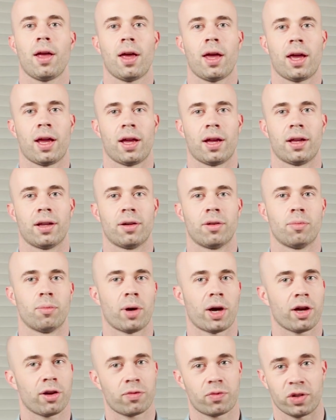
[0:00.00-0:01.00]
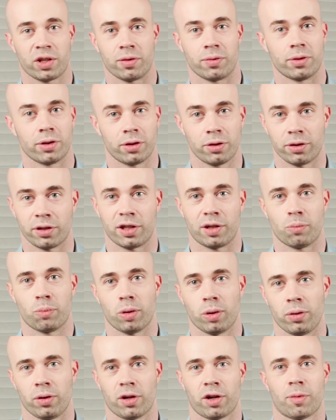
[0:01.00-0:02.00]
And my favorite hooking
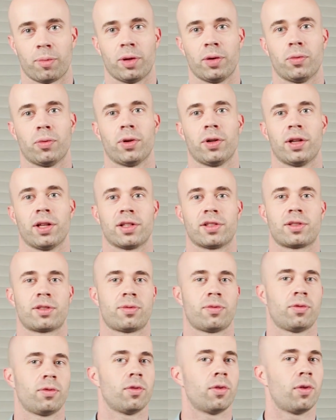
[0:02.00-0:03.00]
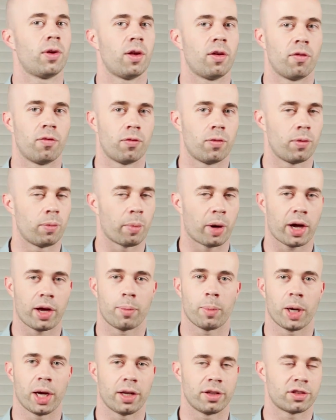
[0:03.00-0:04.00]
polearm, and one that's in my
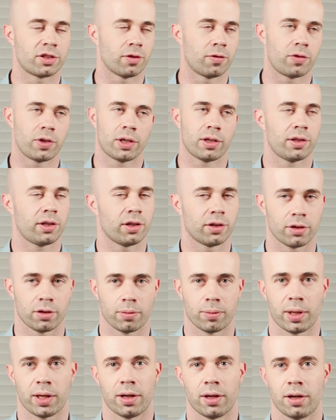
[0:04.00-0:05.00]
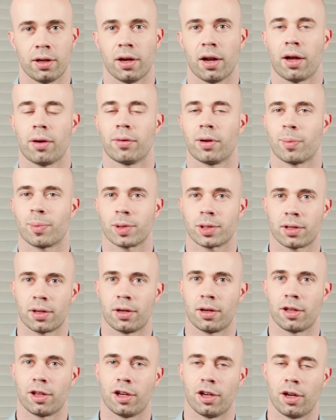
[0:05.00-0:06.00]
mind severely underrated, not
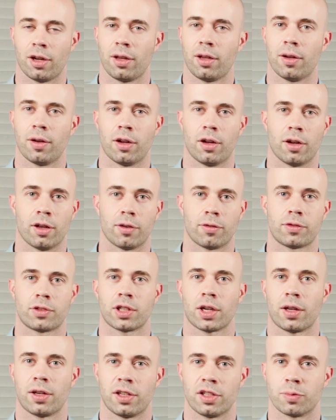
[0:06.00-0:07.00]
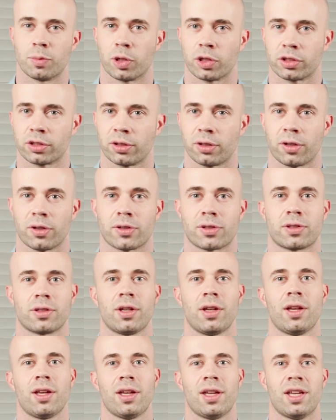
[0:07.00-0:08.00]
represented in enough Chinese martial arts,
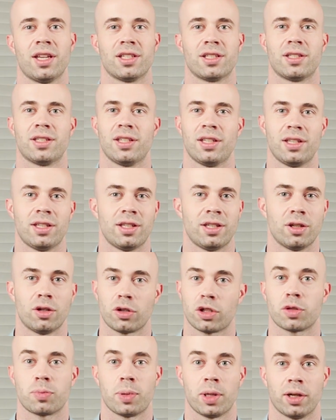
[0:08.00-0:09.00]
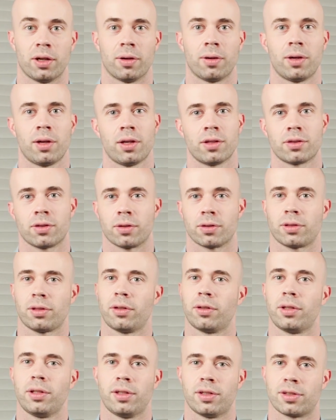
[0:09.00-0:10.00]
is the hook spear. So it's
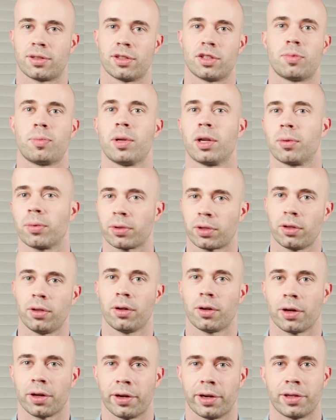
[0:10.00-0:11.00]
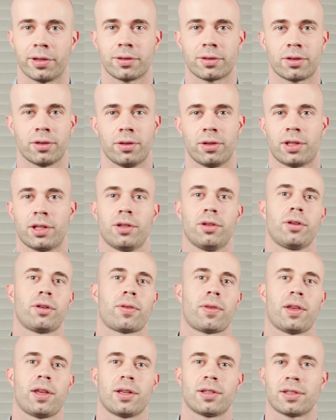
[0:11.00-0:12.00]
literally just a spear with a hook on it, so you can hook
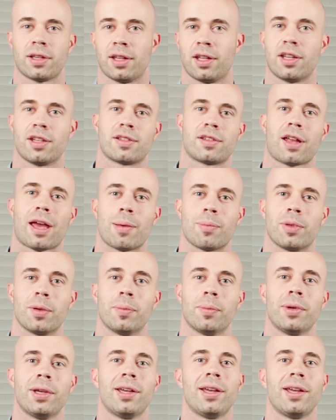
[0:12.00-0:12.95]
things and then stab them.